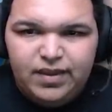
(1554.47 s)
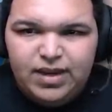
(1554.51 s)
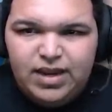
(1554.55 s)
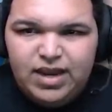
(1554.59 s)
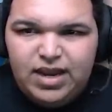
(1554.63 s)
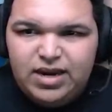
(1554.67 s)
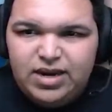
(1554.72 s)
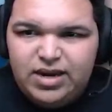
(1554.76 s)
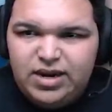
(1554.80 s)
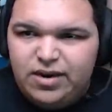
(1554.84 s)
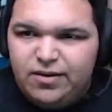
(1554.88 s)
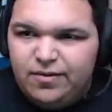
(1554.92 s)

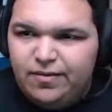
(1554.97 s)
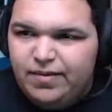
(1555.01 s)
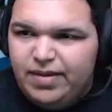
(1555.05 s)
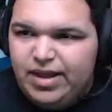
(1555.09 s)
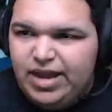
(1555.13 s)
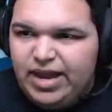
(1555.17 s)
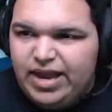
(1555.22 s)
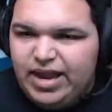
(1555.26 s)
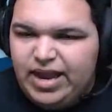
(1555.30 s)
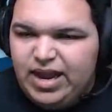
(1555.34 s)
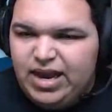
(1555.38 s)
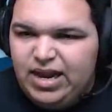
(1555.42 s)
don't know,
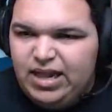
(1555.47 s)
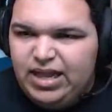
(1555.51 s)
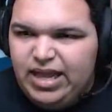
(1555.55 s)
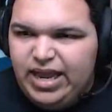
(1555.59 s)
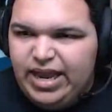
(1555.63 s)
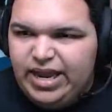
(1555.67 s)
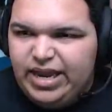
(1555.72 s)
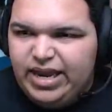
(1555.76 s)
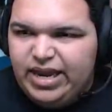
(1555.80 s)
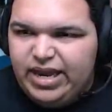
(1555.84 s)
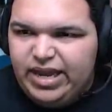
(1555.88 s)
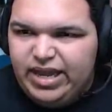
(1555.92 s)
I kind of
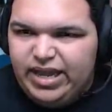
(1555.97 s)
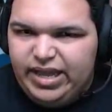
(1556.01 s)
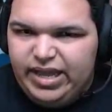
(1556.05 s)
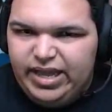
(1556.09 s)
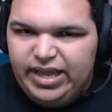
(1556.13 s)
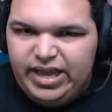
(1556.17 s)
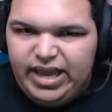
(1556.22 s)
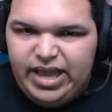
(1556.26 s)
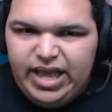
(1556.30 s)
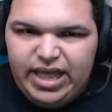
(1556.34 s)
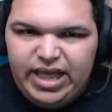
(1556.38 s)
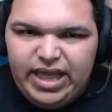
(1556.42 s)
like,
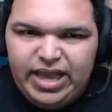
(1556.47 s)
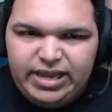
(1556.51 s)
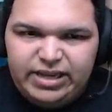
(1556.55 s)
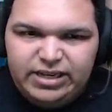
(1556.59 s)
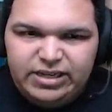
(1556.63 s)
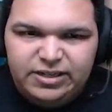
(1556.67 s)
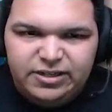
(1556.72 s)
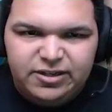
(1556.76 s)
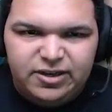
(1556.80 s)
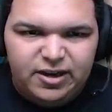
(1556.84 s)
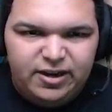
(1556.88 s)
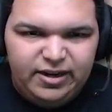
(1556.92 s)
I like
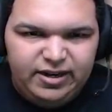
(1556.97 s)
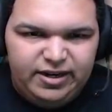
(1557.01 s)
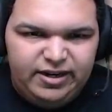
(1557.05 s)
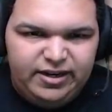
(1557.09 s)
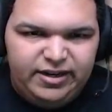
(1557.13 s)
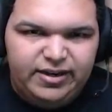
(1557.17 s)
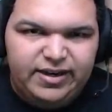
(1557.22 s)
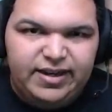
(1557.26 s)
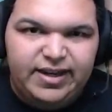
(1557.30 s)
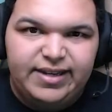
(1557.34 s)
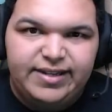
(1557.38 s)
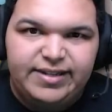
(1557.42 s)
just talking to
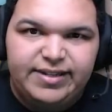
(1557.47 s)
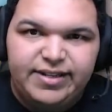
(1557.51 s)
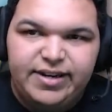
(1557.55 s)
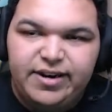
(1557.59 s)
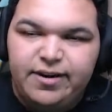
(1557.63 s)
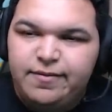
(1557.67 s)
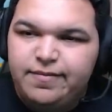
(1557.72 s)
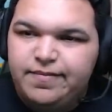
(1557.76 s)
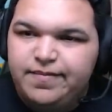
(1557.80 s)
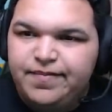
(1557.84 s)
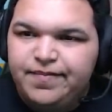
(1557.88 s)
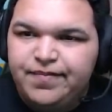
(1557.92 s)
you guys, you know?
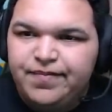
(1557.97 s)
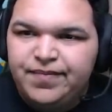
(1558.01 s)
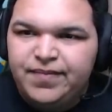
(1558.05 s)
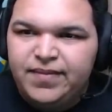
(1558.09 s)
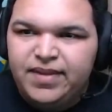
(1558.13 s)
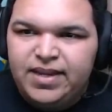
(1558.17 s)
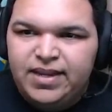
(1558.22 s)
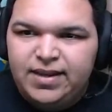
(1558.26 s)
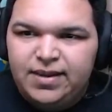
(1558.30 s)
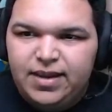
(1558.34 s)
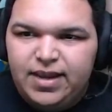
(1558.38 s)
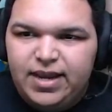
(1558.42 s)

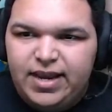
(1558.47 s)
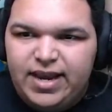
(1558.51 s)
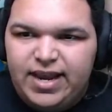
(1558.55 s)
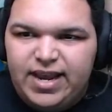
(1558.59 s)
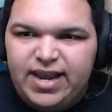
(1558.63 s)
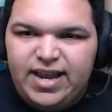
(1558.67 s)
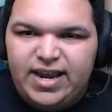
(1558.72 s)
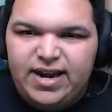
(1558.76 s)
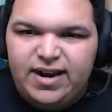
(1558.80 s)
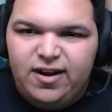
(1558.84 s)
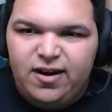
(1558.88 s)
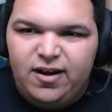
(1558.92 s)

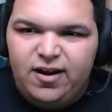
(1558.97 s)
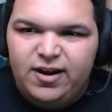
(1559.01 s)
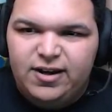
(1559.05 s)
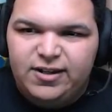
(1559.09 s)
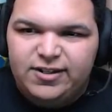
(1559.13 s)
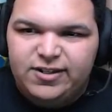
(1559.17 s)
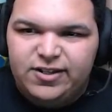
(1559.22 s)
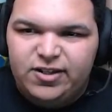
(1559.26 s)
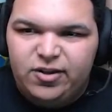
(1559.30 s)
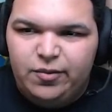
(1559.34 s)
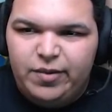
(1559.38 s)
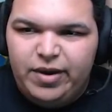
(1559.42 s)
And
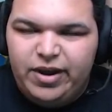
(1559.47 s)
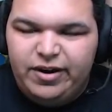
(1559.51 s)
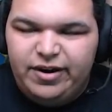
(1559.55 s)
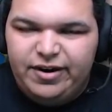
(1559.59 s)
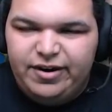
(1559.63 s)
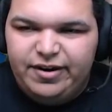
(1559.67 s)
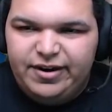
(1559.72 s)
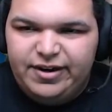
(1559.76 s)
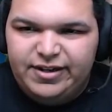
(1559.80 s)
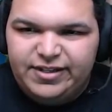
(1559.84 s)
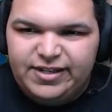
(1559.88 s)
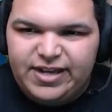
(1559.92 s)
honestly, the wild
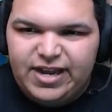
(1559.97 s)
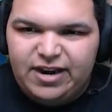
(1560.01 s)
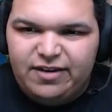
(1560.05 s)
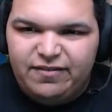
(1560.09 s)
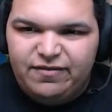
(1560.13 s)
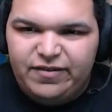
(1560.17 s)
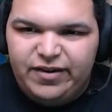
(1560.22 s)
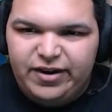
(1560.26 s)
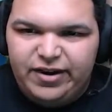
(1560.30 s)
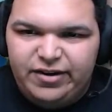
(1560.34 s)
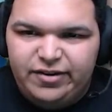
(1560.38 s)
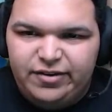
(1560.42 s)
area is kind of
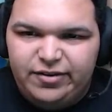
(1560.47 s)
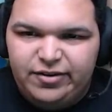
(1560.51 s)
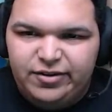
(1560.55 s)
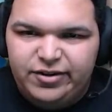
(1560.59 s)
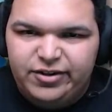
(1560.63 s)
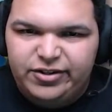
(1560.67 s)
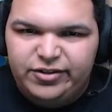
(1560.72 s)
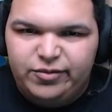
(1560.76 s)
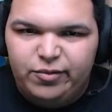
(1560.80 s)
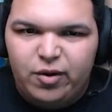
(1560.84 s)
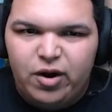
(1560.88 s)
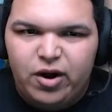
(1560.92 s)
fun to
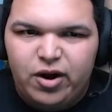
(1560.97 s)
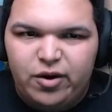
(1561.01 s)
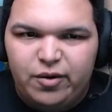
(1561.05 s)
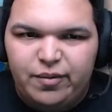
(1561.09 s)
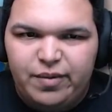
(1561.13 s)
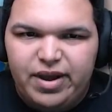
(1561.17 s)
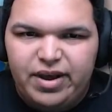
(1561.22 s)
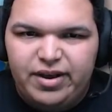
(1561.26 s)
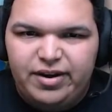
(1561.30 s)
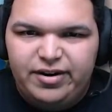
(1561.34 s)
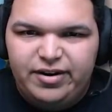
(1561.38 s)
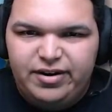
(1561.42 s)
just walk
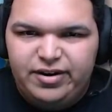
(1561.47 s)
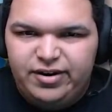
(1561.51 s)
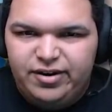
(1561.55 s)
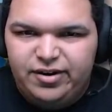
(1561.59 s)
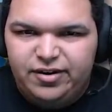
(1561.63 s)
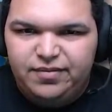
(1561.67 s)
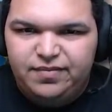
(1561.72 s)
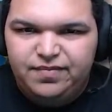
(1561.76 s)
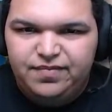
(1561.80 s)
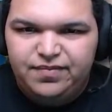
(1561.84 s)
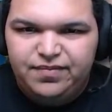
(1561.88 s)
around and, you know,